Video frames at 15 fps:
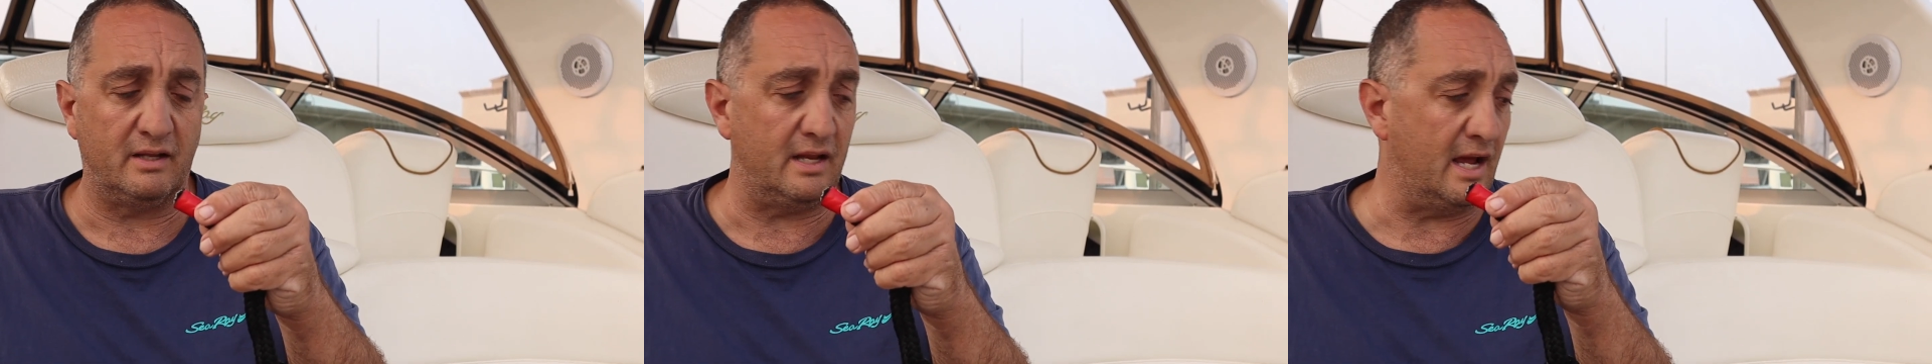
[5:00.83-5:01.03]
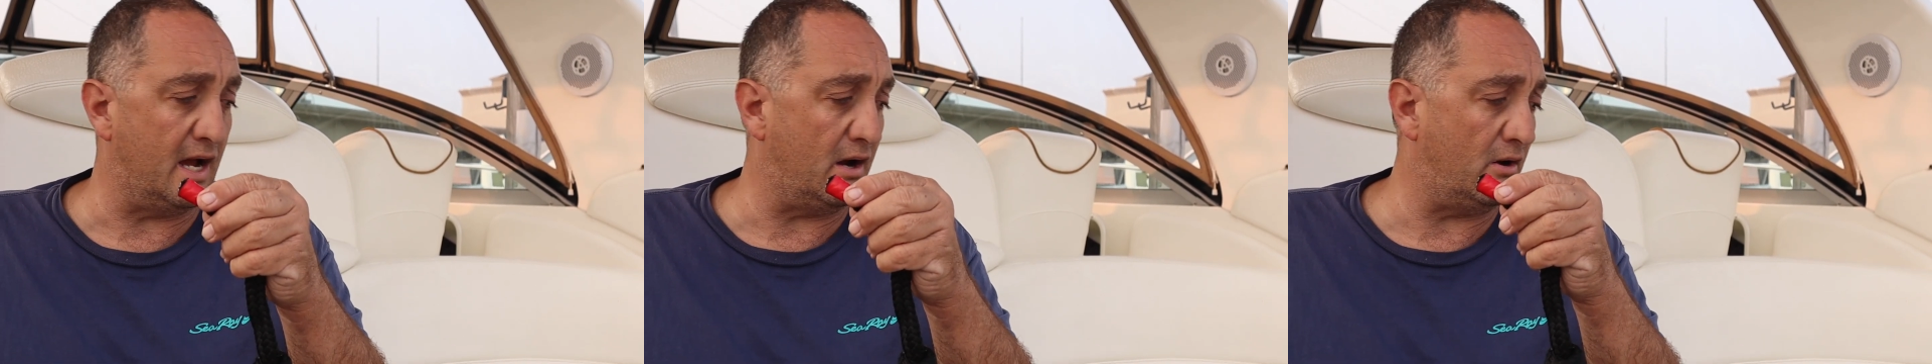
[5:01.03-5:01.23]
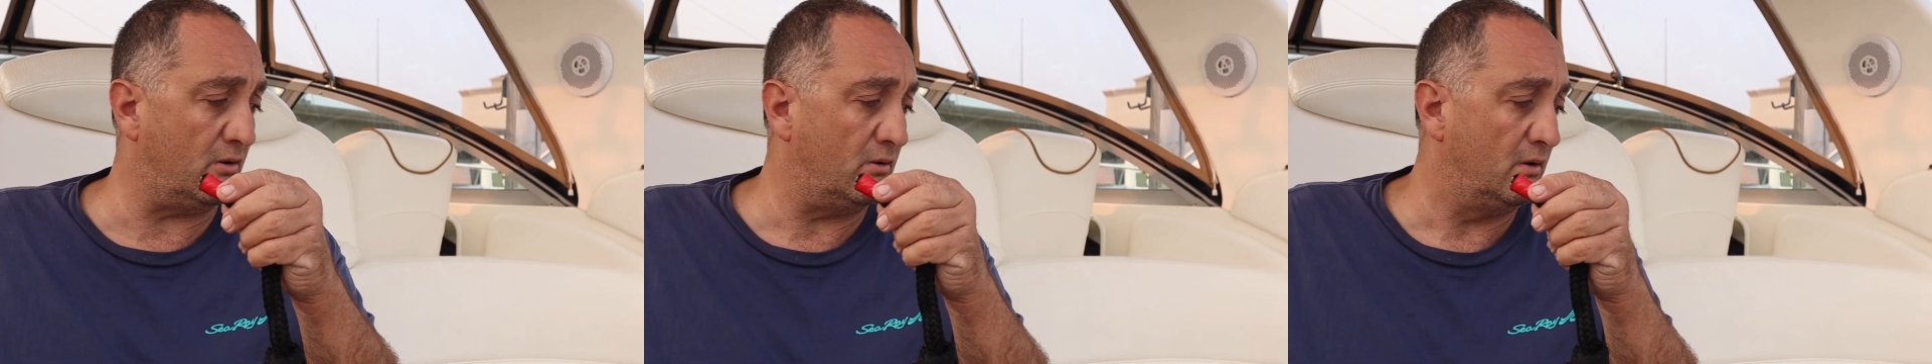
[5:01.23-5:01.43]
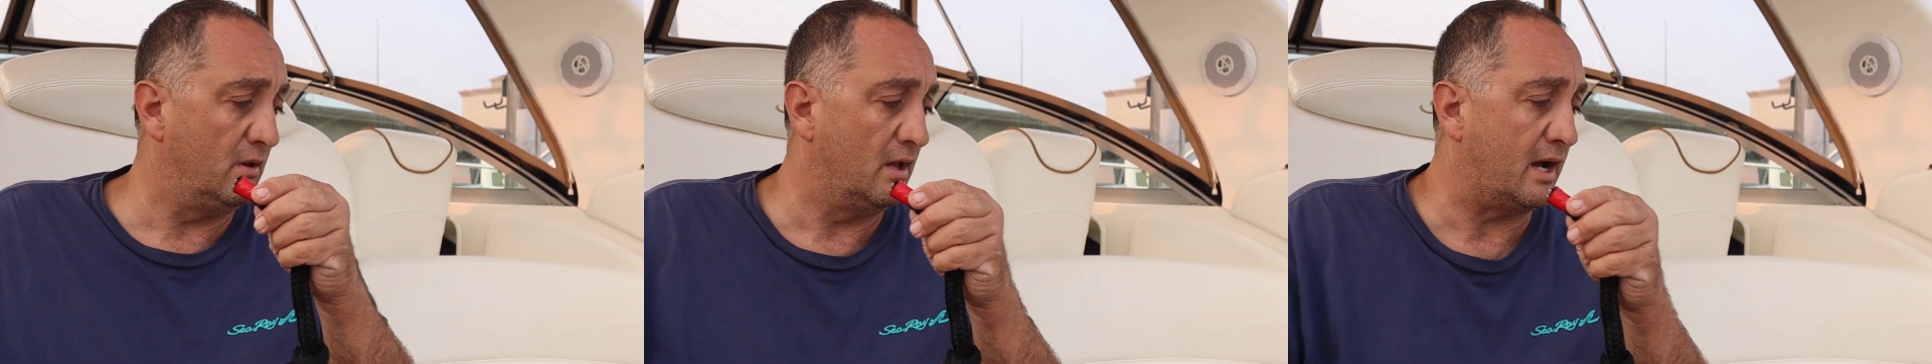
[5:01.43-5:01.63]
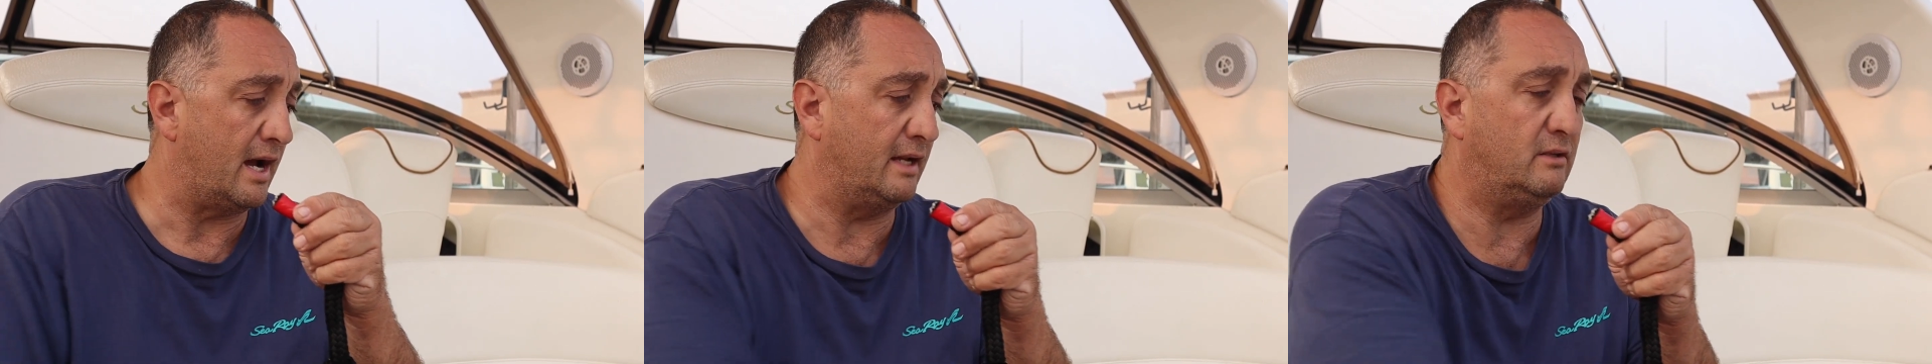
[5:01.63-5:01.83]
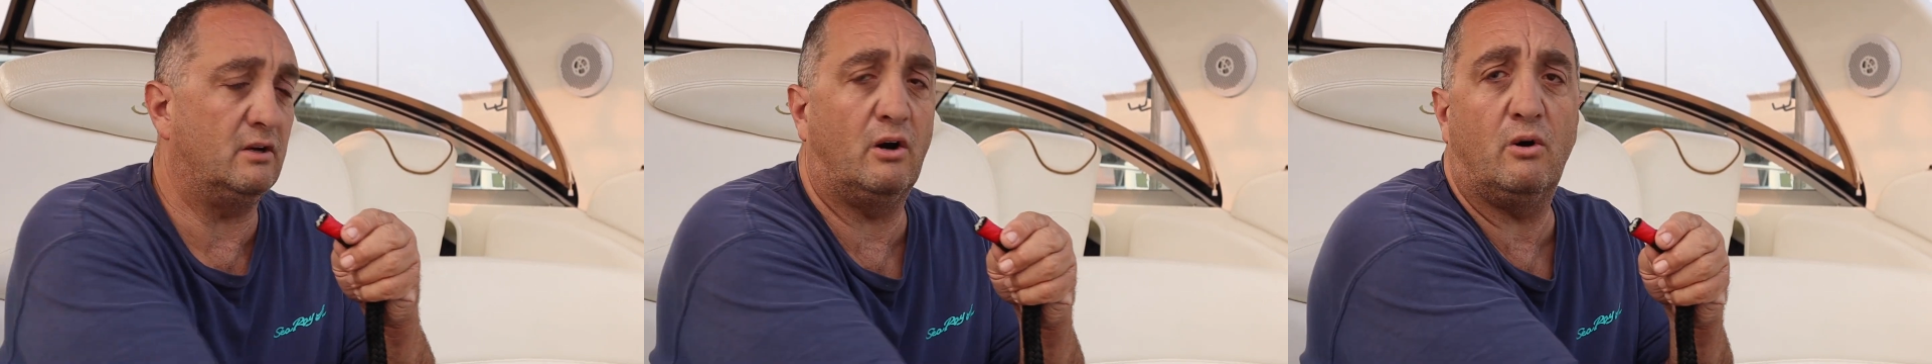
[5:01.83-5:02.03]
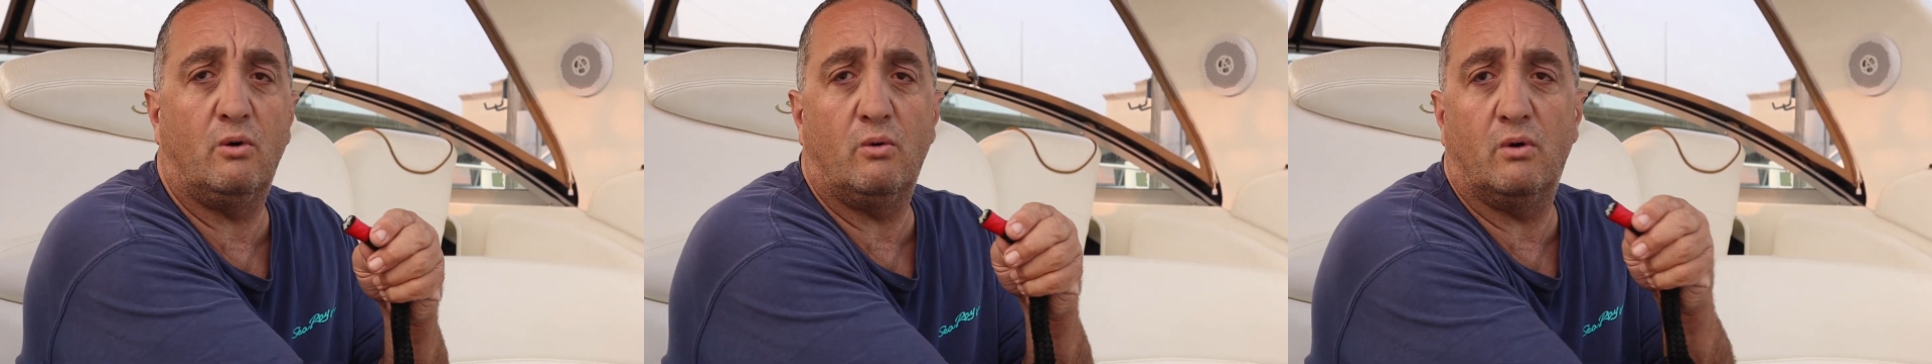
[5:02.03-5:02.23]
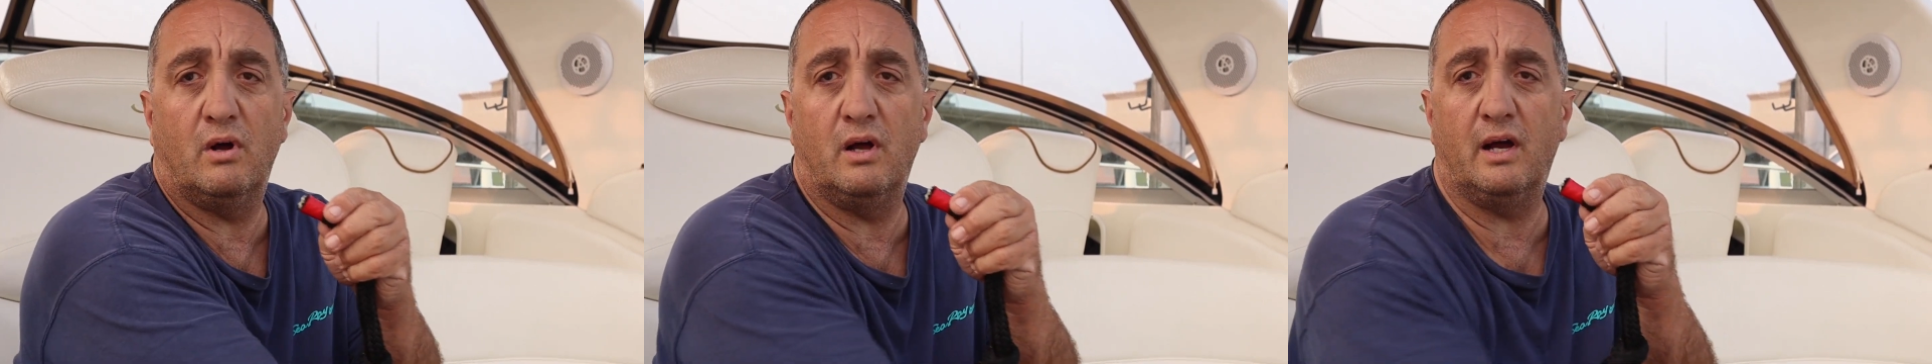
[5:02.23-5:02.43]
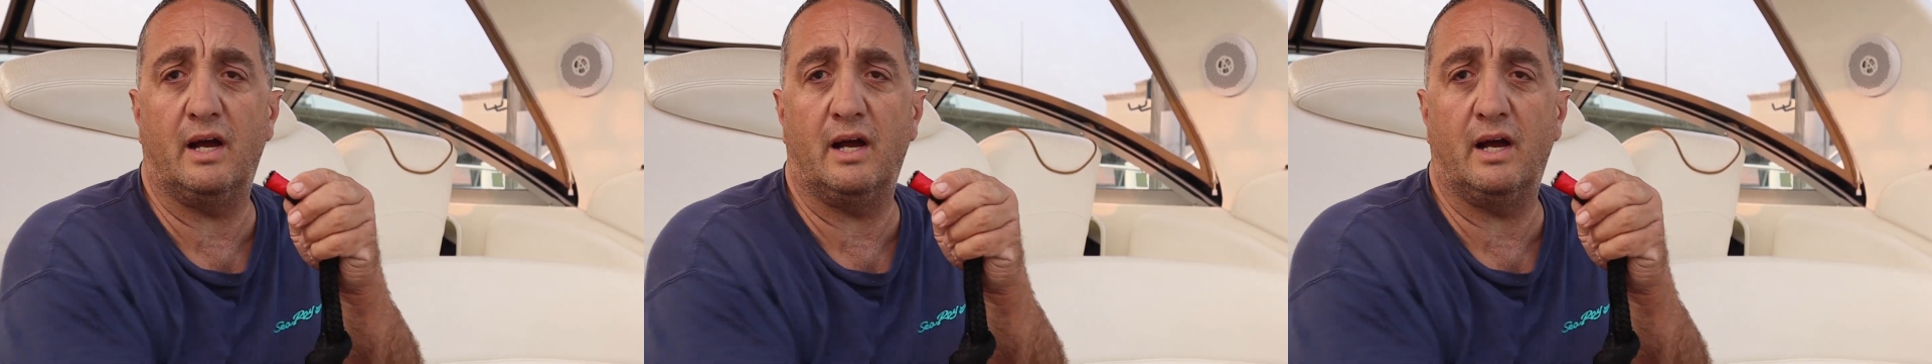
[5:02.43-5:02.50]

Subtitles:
Now, I don't